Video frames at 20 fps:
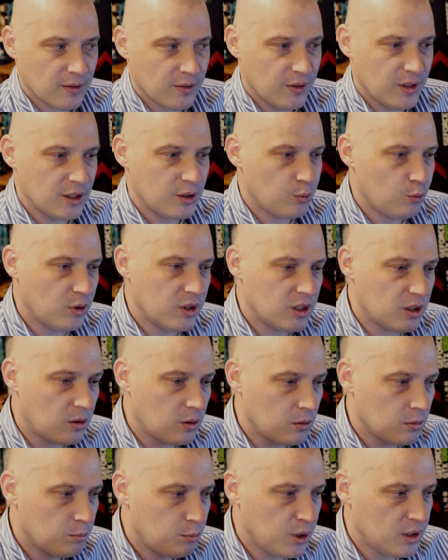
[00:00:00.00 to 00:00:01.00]
this
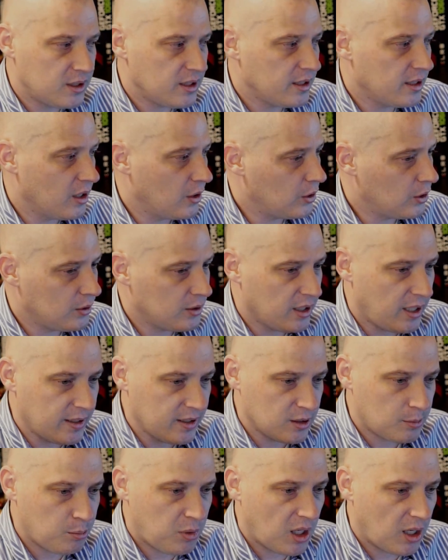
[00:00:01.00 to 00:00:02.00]
well put together, not
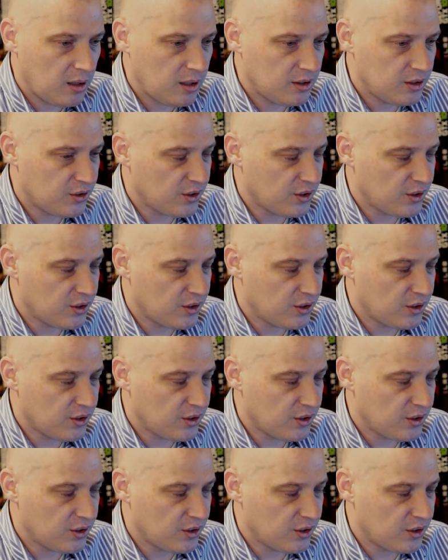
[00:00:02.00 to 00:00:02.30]
as polished.